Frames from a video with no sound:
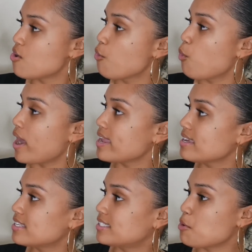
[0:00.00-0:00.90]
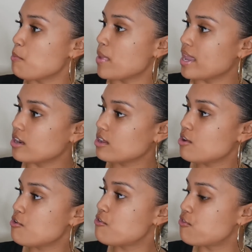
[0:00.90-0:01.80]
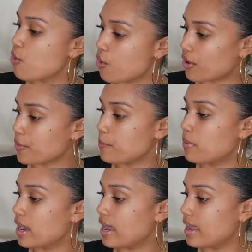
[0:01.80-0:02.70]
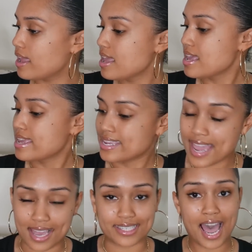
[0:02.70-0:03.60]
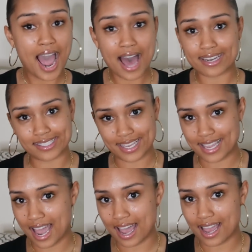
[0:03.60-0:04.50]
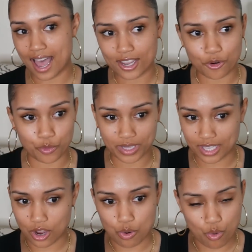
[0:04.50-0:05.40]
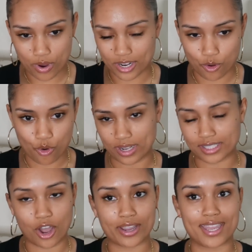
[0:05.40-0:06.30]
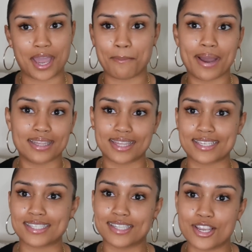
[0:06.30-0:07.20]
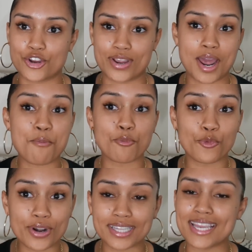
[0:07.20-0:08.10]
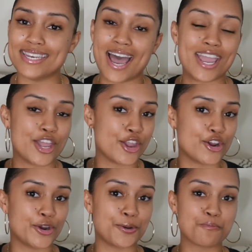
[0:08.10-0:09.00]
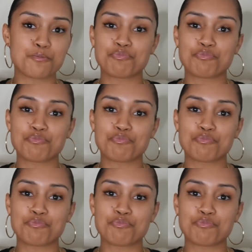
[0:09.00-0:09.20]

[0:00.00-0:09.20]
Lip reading: white cement 4. But yes, I honestly, y'all, I could really go on and on talking about this sneaker, and I'm really not here